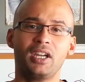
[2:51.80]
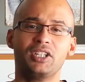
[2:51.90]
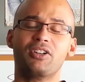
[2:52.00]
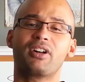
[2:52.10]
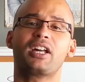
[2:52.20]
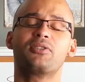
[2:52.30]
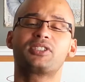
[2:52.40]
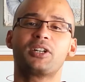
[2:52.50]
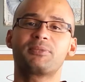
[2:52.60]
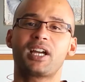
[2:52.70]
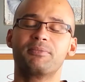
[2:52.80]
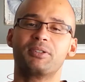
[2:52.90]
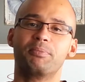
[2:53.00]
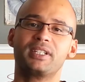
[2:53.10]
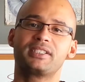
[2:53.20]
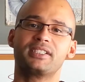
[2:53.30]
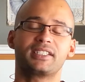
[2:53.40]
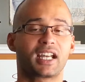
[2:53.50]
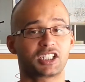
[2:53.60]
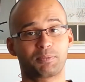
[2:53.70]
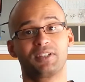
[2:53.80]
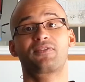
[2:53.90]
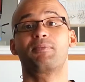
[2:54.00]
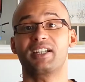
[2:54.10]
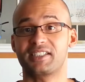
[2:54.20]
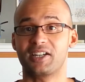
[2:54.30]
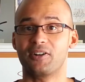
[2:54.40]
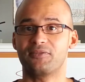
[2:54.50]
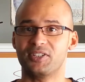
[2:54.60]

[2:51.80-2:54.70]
You know, and I know sometimes in business, and I speak for myself,